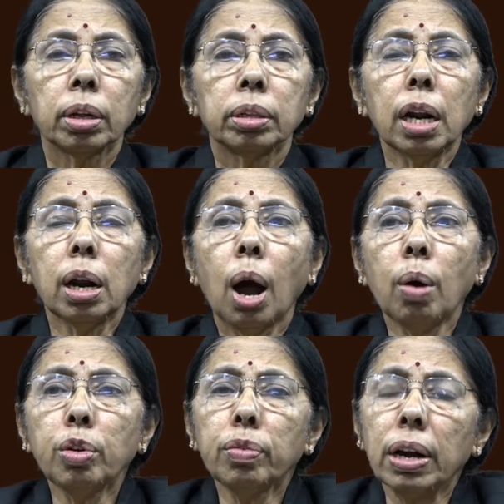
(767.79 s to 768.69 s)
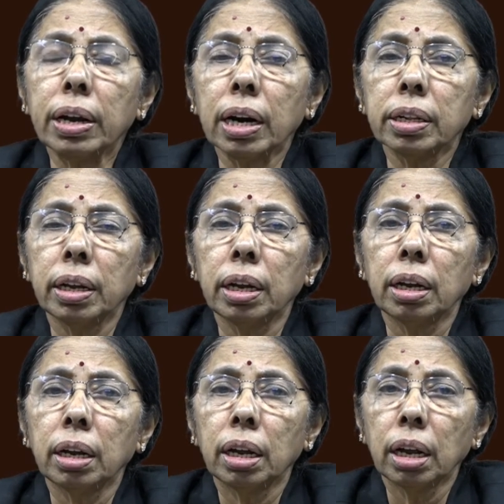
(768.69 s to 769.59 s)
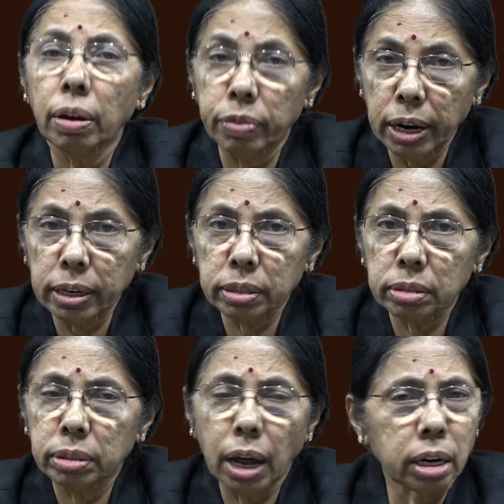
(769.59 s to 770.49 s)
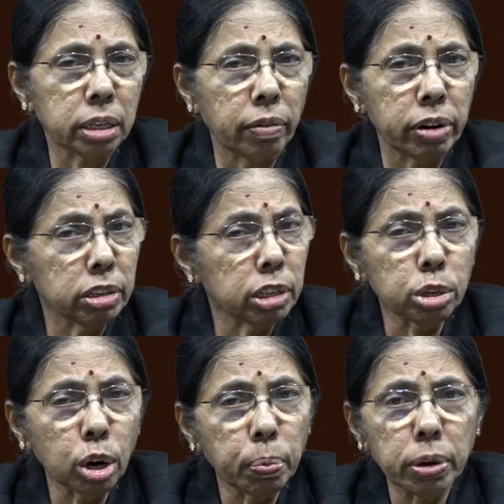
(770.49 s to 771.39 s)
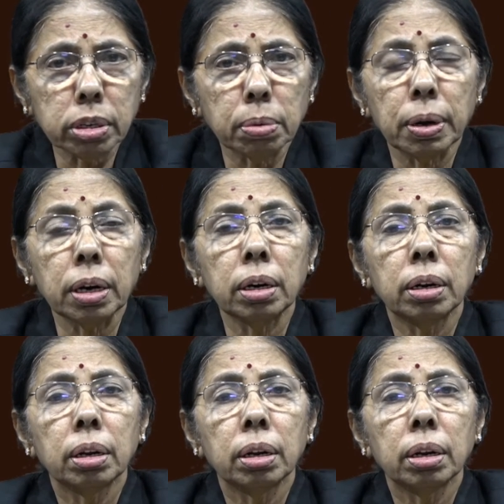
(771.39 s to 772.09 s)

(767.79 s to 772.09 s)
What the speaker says: Then how you will get the evidence? Direct evidence is not possible.